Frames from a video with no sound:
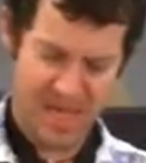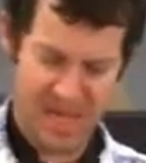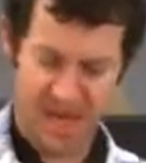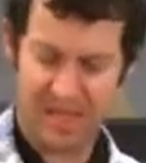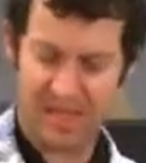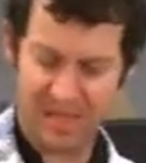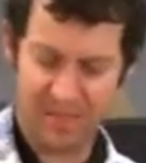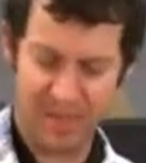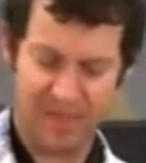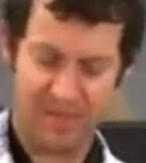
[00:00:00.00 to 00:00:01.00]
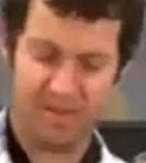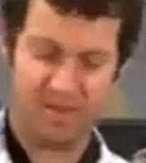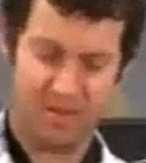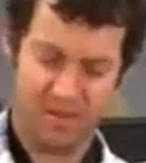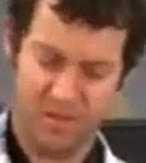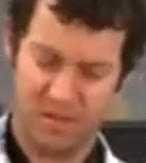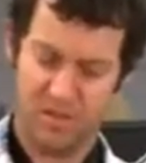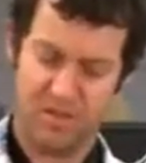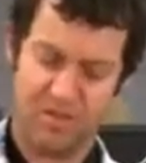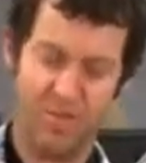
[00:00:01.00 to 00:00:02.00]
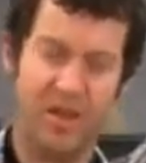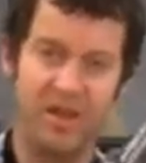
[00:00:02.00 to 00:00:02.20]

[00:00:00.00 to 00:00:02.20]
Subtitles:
and I clip it to my